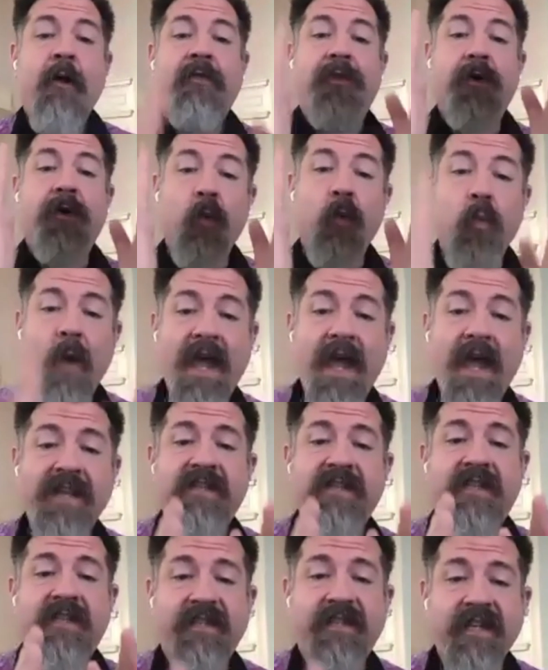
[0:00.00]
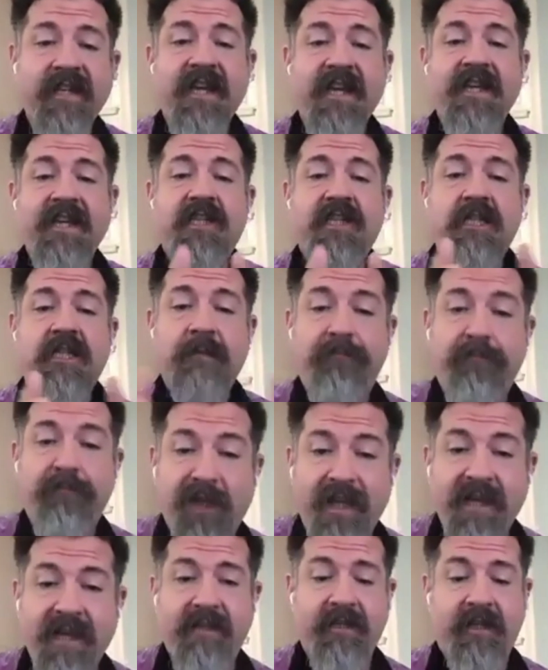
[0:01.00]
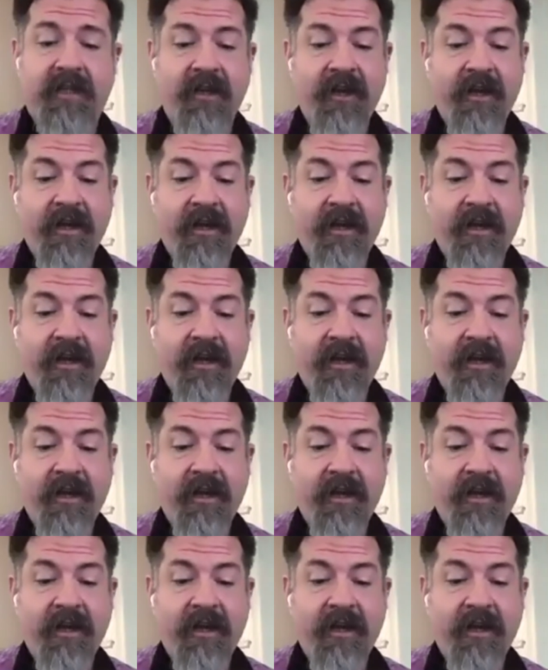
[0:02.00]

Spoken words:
the Red Sea split